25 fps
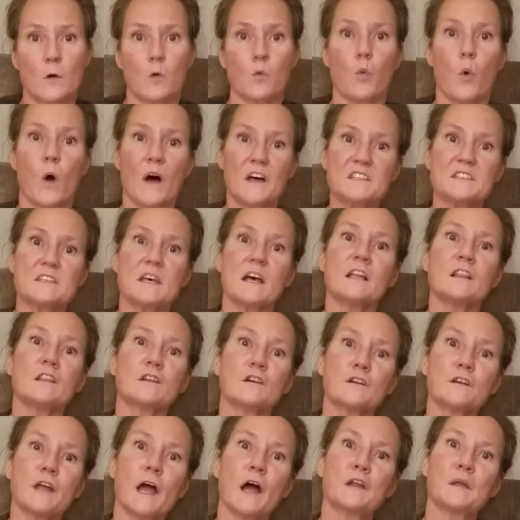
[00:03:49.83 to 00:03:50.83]
Once I
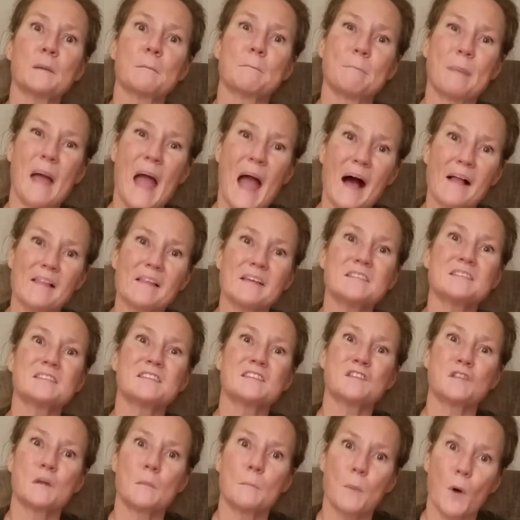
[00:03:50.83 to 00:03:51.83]
learned how to
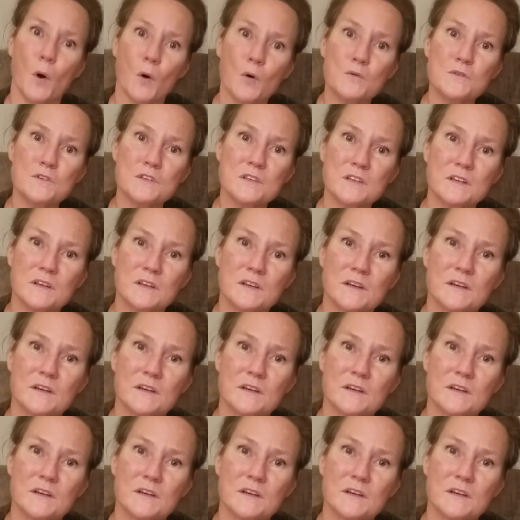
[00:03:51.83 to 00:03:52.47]
balance in the boat,